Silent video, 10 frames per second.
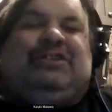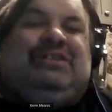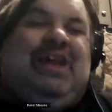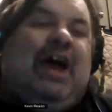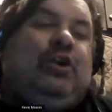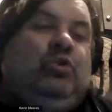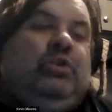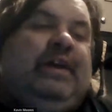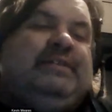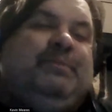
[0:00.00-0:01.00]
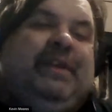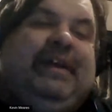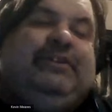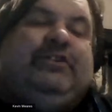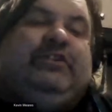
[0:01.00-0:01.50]
It's just not a good
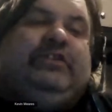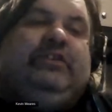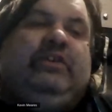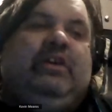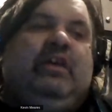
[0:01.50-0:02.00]
explanation.